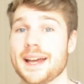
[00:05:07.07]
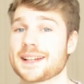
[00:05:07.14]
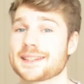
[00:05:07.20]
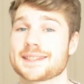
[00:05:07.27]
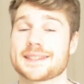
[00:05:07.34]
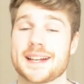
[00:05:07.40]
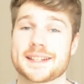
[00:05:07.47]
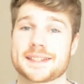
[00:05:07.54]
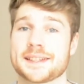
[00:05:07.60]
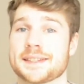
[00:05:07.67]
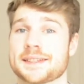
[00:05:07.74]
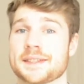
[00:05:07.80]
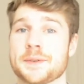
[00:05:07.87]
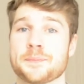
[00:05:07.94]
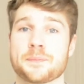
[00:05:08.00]

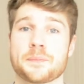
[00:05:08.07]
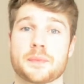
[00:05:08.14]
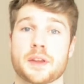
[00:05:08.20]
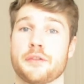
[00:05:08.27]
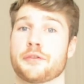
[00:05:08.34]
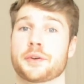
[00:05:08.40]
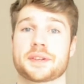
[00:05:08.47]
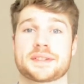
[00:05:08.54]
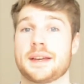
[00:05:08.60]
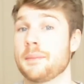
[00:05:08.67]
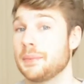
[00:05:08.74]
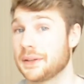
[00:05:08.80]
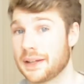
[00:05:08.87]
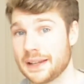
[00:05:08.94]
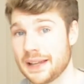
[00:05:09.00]
exercises, for example, the